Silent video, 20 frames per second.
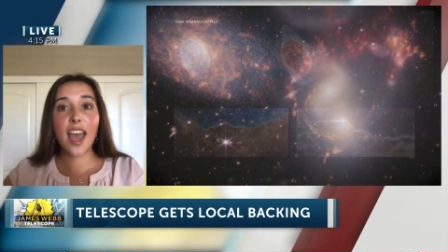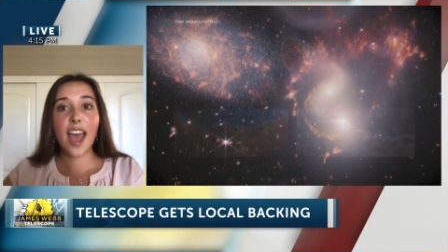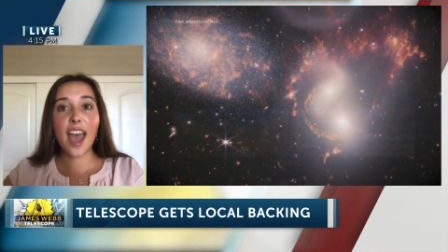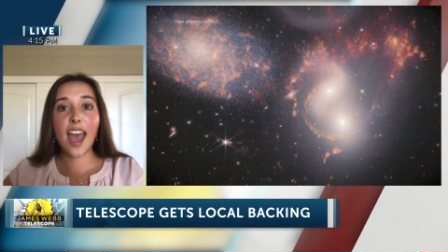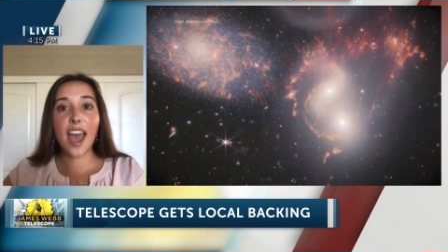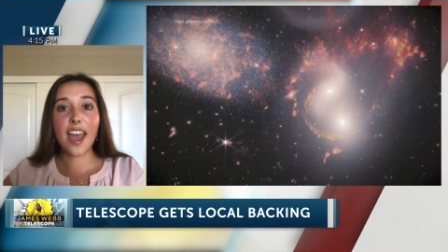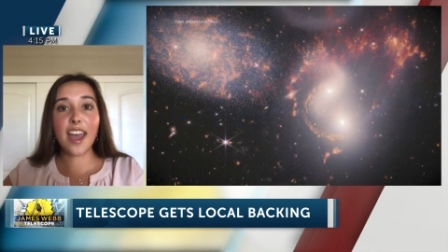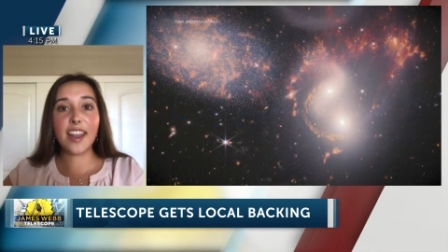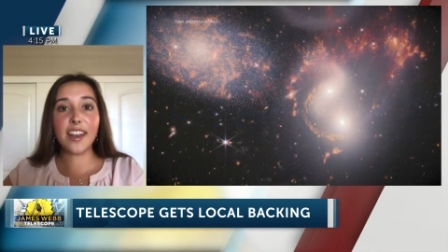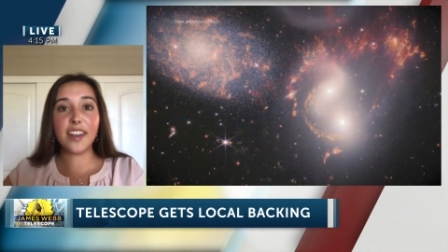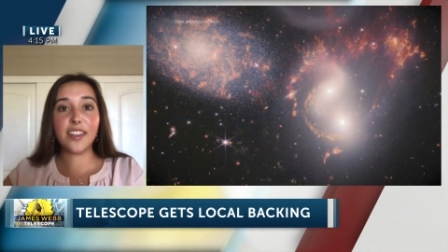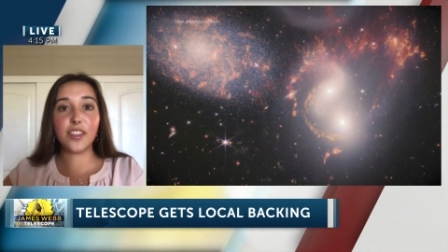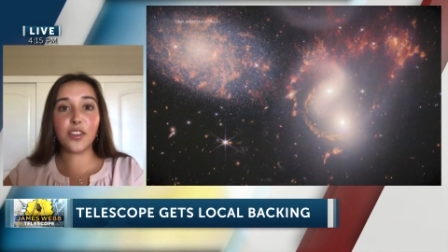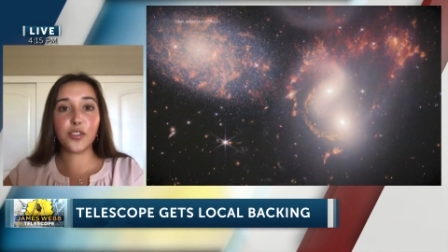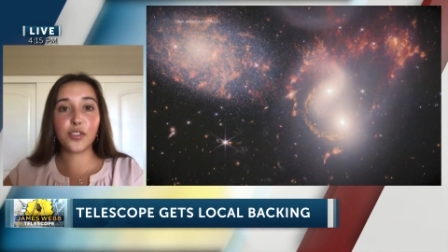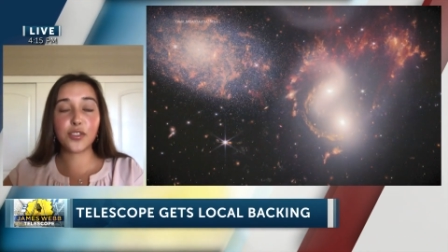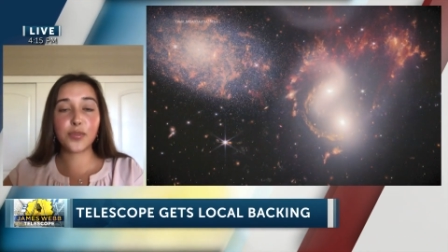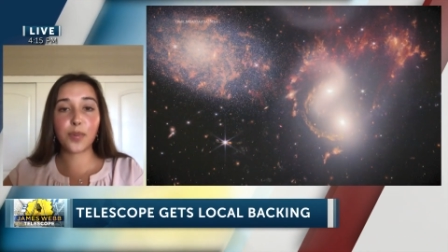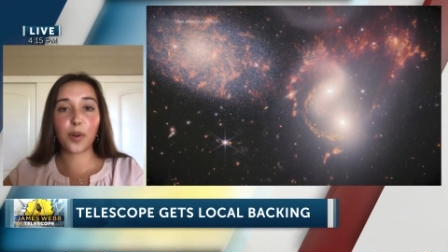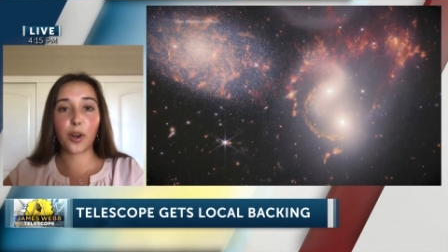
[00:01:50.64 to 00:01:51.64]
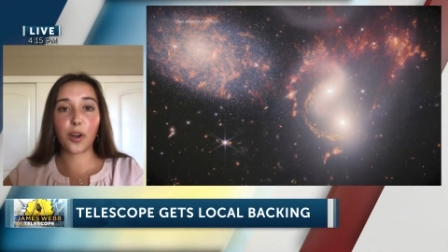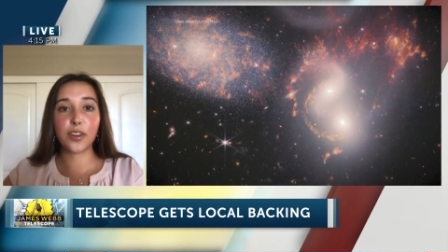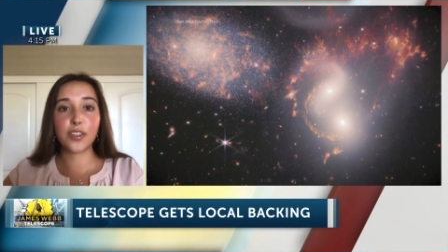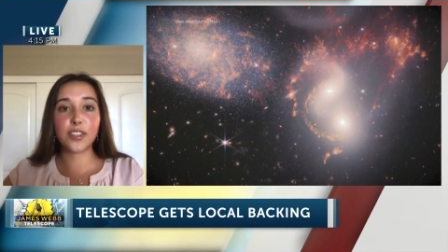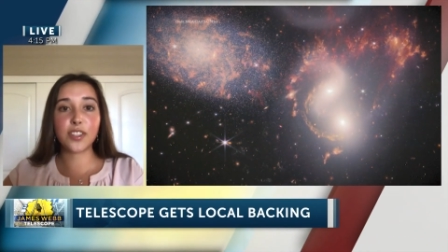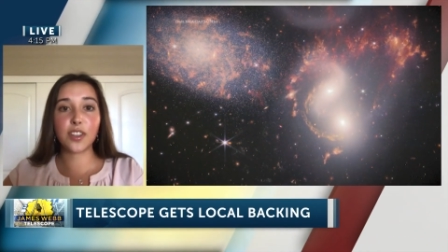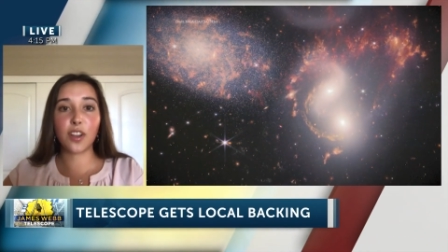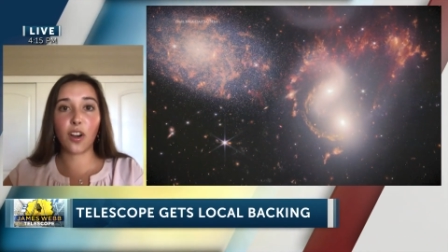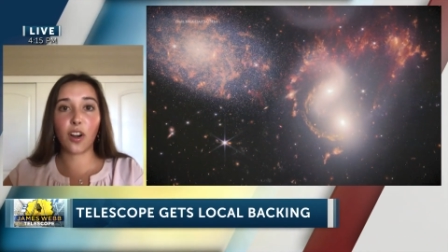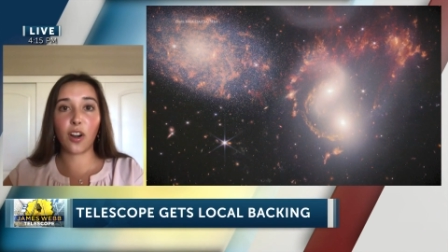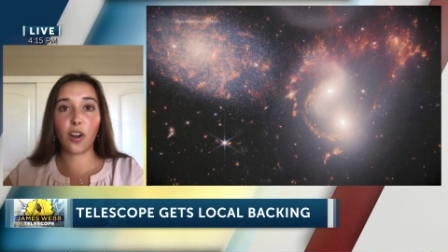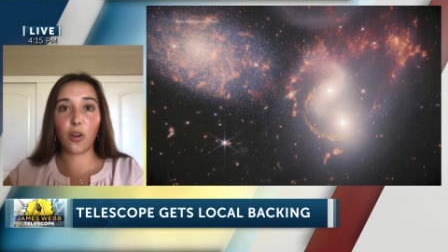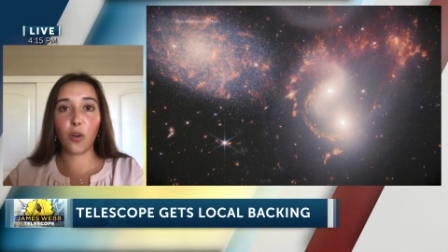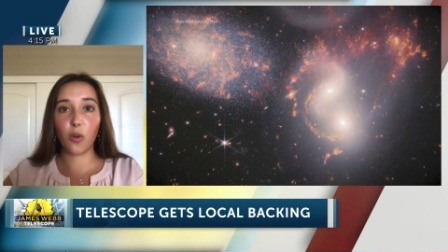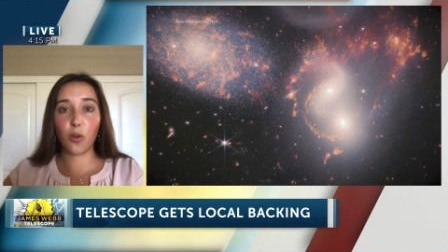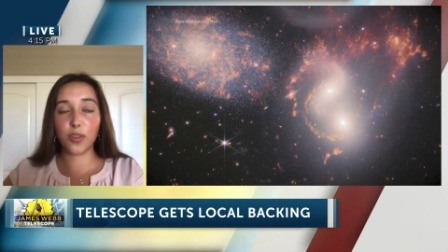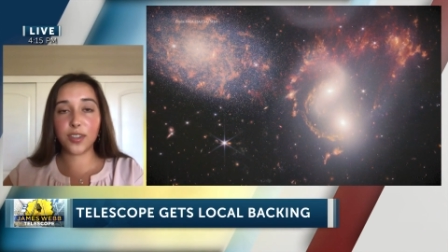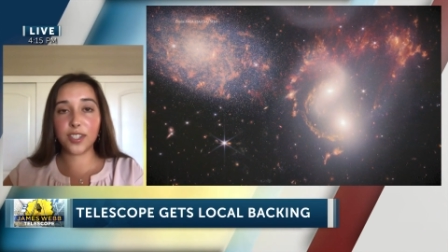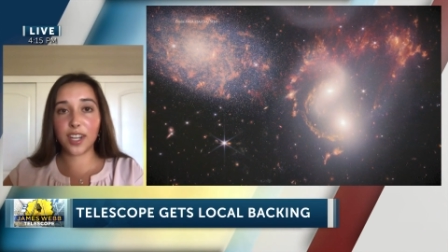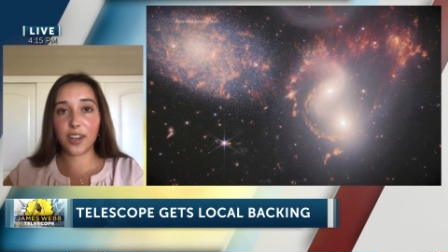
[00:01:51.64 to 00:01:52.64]
And those parts are
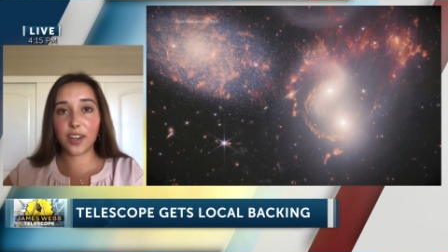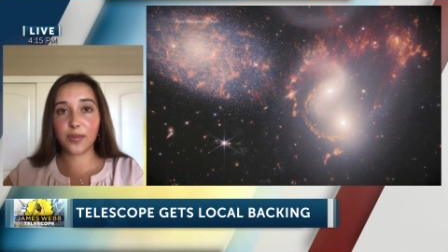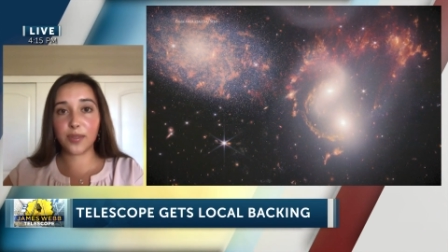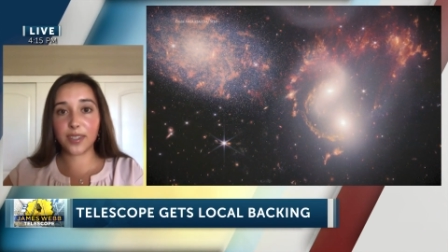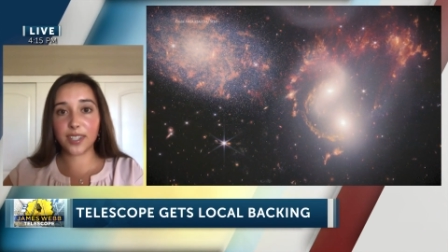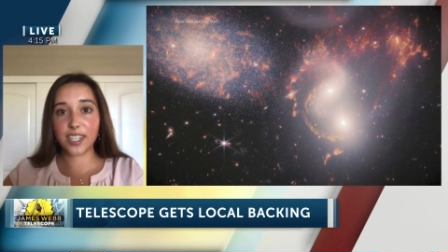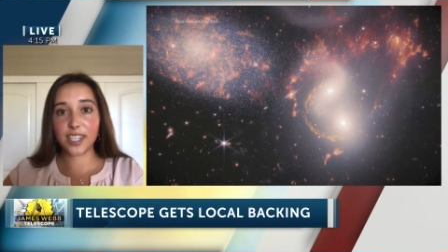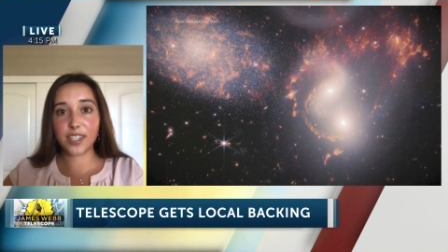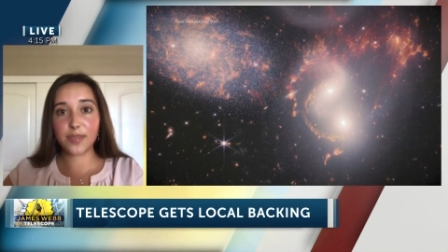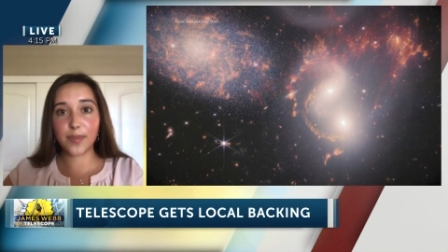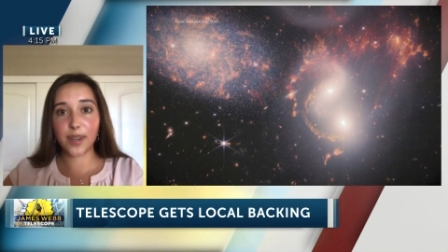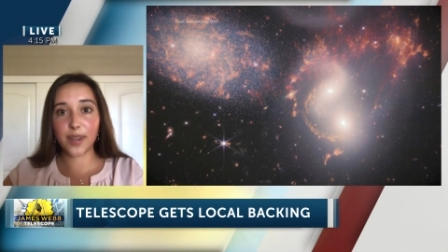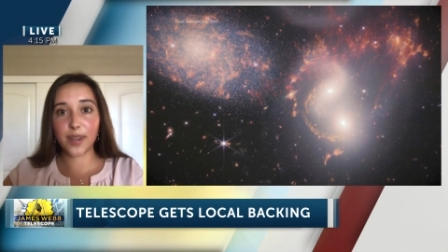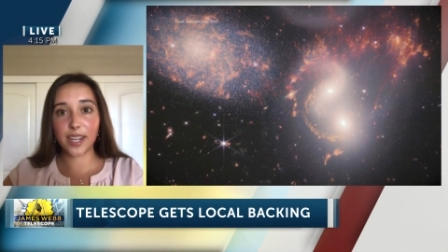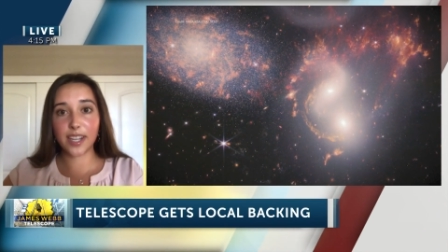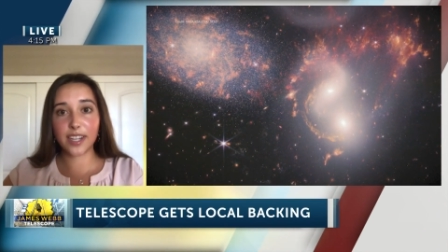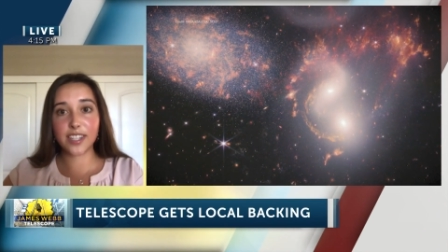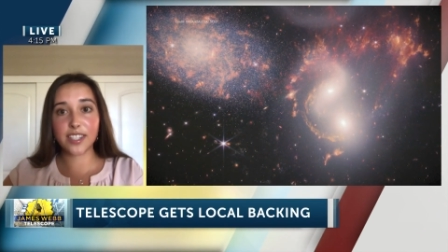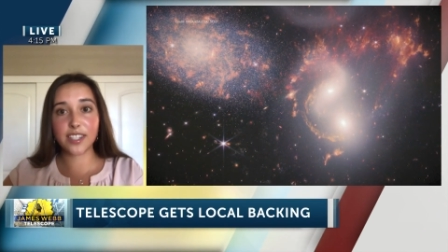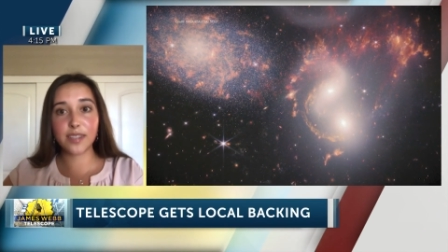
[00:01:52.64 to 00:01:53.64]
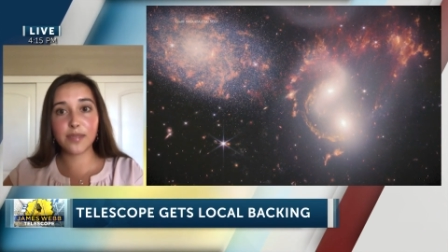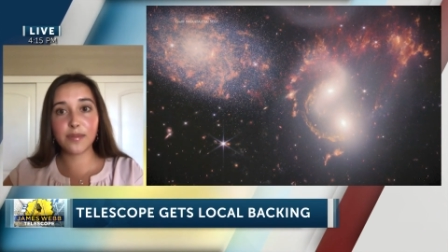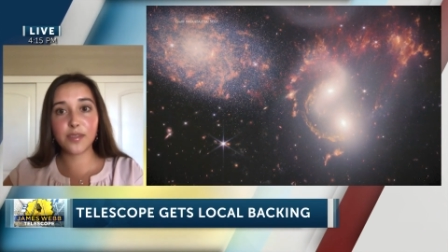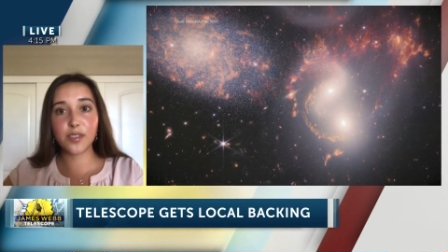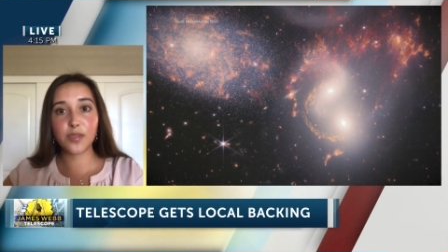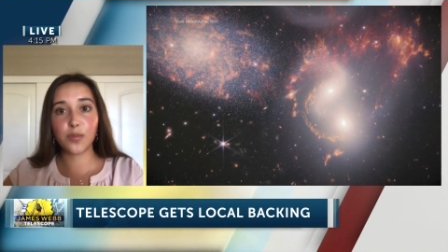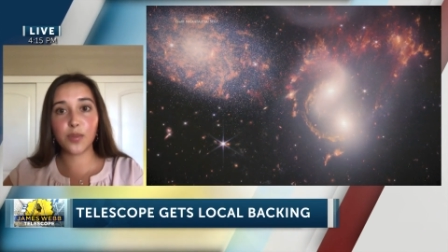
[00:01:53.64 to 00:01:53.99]
hold down release mechanisms,